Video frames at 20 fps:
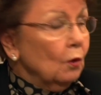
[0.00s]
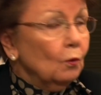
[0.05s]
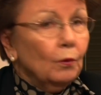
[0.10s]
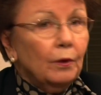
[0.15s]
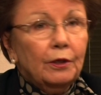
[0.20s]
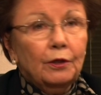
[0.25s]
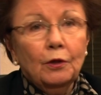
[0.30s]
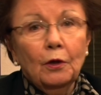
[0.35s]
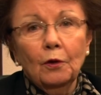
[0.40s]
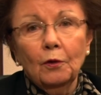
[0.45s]

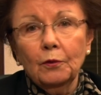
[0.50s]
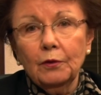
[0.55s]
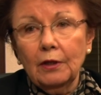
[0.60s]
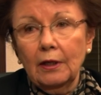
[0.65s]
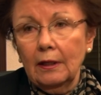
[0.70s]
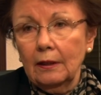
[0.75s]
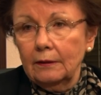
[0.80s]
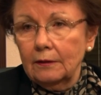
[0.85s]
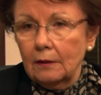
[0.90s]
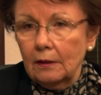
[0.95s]
We know
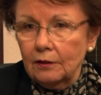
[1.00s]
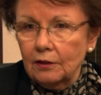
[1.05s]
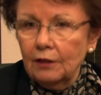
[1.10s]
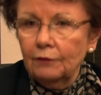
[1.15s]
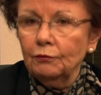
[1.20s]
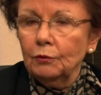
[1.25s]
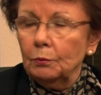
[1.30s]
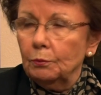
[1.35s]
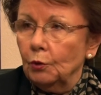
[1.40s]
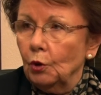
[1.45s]
that
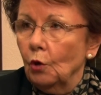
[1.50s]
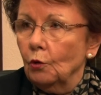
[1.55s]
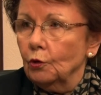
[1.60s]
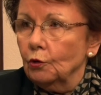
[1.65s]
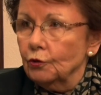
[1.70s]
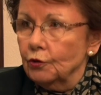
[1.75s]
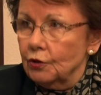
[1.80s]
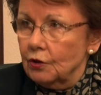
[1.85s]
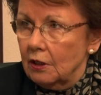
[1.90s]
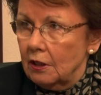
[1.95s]
different
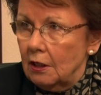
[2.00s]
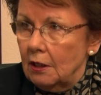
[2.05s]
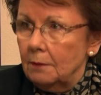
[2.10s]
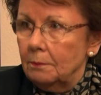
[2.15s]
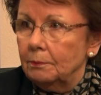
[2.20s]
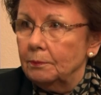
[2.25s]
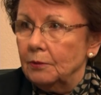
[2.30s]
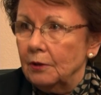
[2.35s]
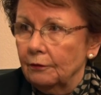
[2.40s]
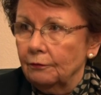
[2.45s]
brokers
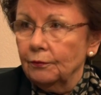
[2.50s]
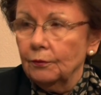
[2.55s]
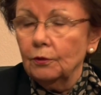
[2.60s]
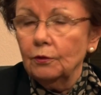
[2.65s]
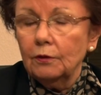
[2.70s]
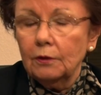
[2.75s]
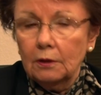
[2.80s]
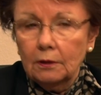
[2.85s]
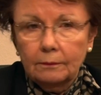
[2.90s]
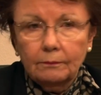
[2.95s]
keep
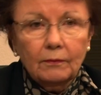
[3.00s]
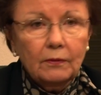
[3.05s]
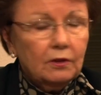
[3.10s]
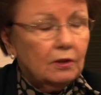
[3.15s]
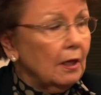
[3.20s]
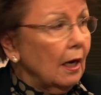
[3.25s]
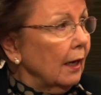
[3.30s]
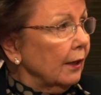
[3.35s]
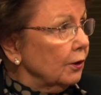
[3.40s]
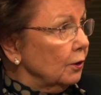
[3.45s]
different
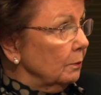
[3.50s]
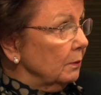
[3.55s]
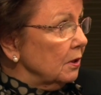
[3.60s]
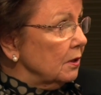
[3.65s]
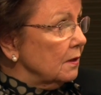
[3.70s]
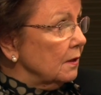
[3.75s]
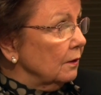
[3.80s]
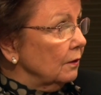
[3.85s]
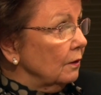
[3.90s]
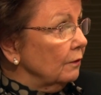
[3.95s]

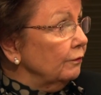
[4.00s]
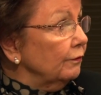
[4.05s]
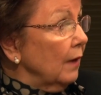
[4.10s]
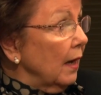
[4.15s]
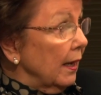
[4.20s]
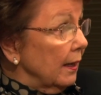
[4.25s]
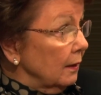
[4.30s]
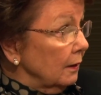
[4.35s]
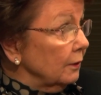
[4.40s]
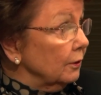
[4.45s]
documents in the
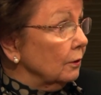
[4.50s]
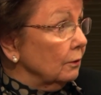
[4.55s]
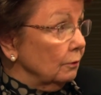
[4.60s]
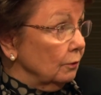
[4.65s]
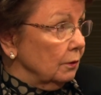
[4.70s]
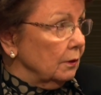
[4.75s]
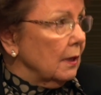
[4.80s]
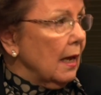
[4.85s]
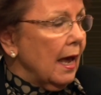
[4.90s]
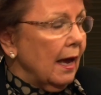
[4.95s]
file
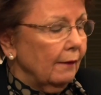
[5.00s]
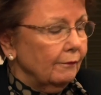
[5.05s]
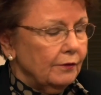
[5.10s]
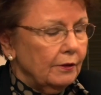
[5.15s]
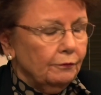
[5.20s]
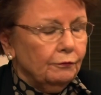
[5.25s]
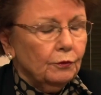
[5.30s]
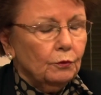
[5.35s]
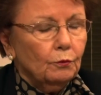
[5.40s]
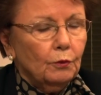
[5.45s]
and have
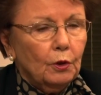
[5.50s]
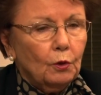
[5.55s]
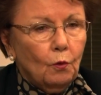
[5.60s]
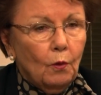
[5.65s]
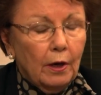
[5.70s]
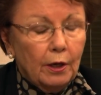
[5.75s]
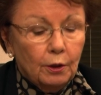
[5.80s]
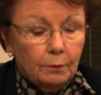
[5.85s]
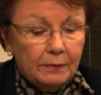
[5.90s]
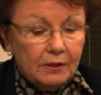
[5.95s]
different
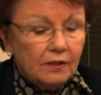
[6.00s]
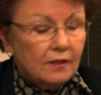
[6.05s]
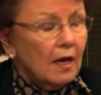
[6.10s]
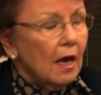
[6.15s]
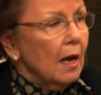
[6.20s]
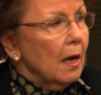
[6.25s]
requirements,